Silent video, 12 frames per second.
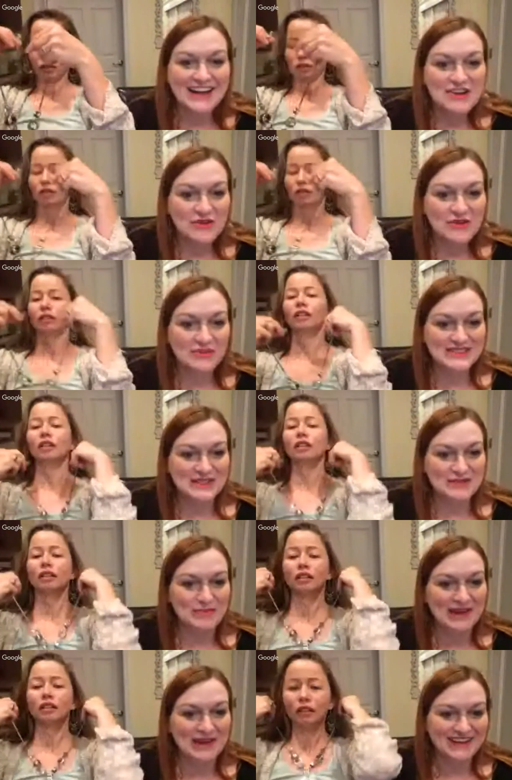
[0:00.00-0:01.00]
Speaker 1: What was in the
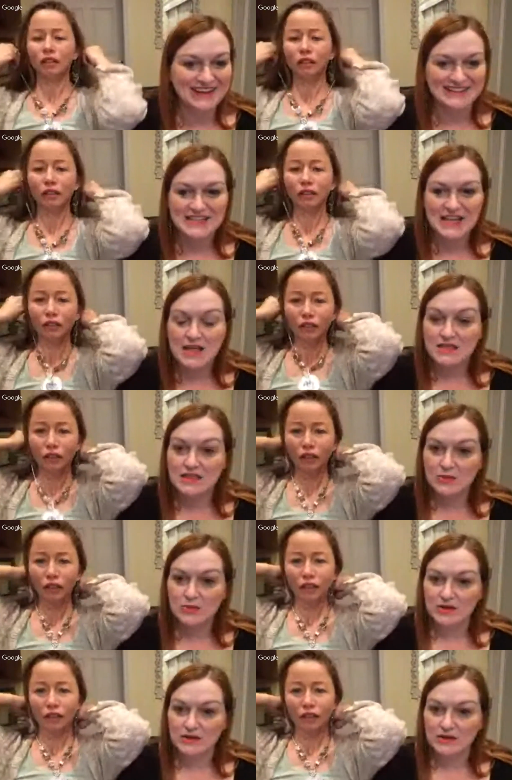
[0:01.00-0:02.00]
pancakes? They
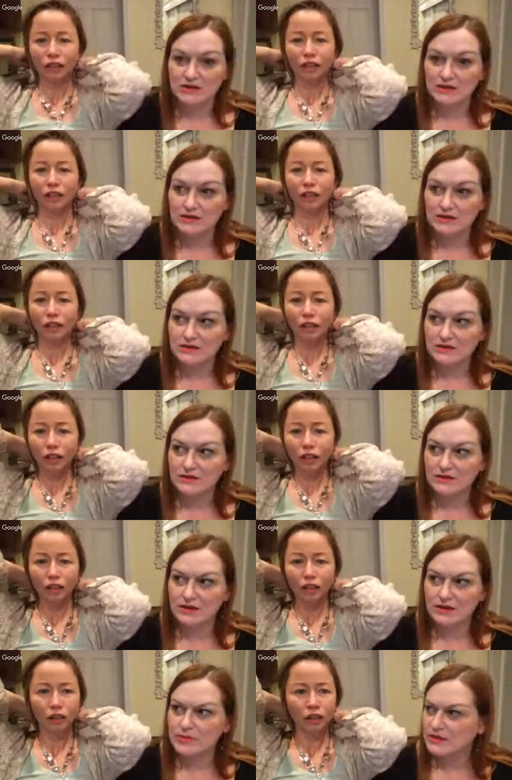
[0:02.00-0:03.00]
were
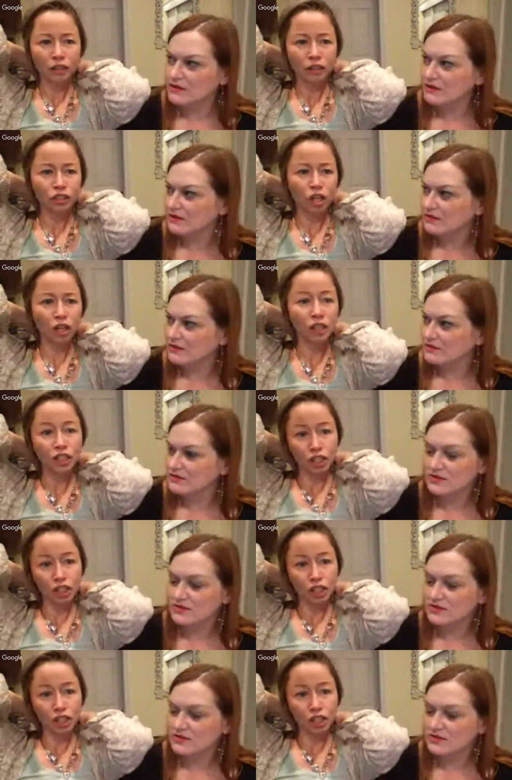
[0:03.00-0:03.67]
almond? Huh? Chocolate chip?